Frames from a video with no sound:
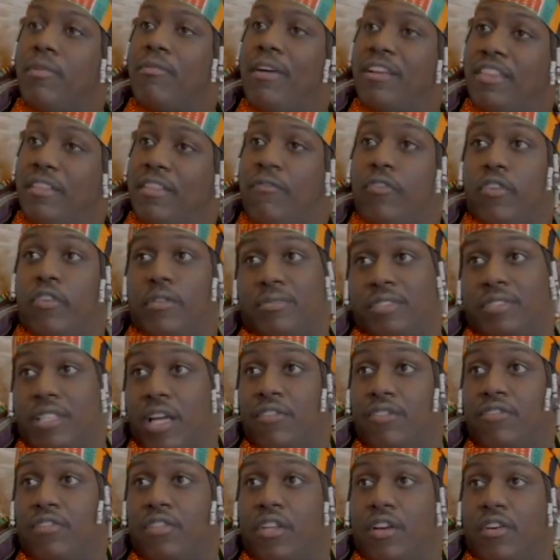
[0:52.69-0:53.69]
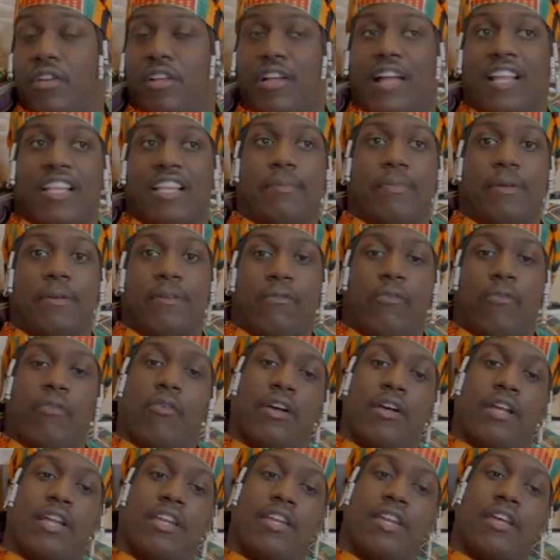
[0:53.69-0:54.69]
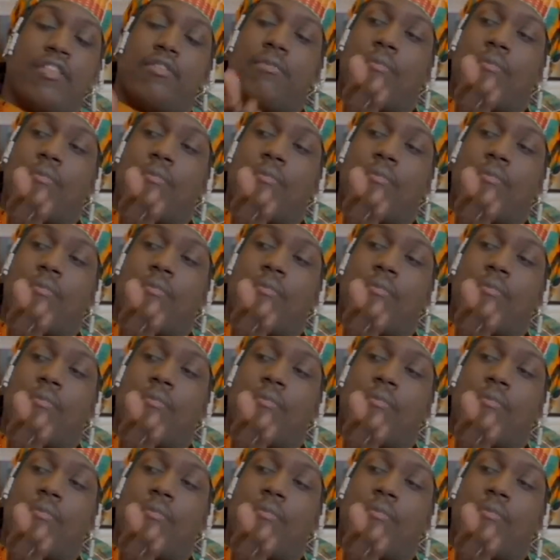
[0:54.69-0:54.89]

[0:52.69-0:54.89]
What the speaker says: Right, for themselves though. It don't have to be for another